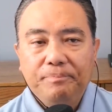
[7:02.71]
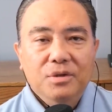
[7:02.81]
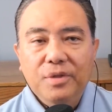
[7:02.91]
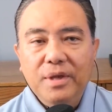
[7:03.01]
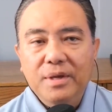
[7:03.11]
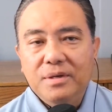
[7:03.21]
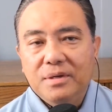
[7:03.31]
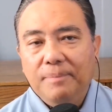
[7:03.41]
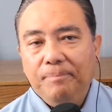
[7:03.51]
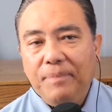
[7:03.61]
So
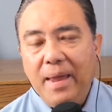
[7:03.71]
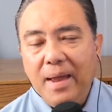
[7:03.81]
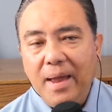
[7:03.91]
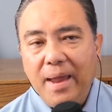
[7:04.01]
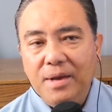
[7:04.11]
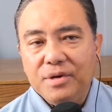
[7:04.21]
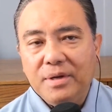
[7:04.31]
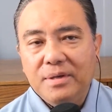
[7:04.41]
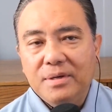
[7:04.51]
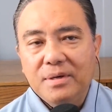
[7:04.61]
these AI
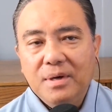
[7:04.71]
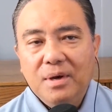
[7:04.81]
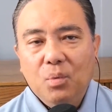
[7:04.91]
agents